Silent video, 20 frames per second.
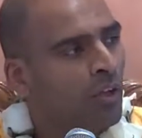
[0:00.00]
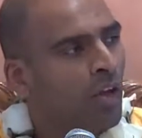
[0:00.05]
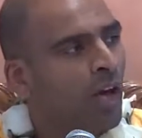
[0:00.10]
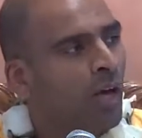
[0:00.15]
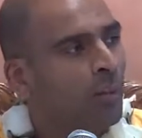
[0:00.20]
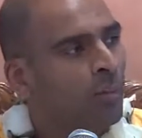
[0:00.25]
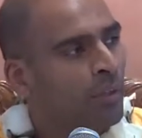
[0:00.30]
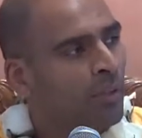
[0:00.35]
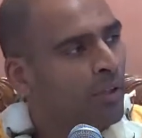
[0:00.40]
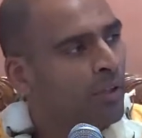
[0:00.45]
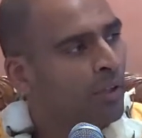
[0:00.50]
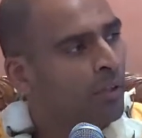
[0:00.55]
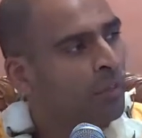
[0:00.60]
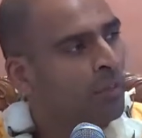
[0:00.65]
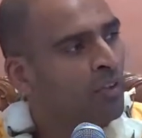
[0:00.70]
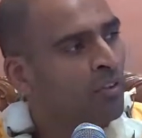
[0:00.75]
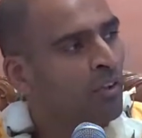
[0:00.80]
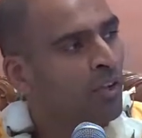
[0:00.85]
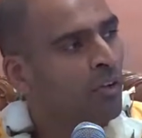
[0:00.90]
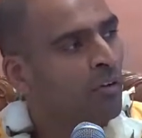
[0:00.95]
to happen in the
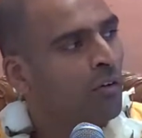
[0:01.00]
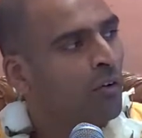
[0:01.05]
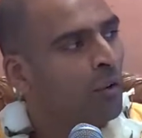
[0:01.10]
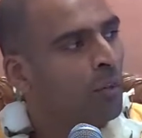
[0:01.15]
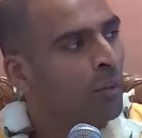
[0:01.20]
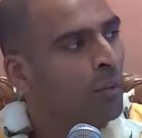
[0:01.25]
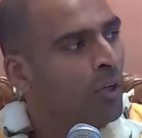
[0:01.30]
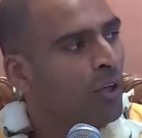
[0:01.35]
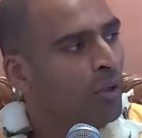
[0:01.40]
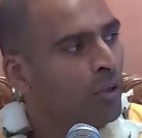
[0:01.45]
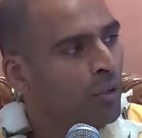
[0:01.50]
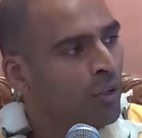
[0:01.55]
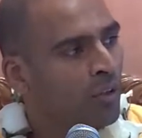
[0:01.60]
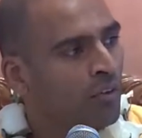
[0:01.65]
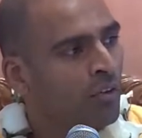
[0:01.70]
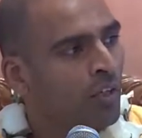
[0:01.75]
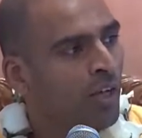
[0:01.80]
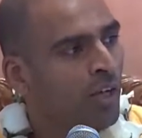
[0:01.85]
material world is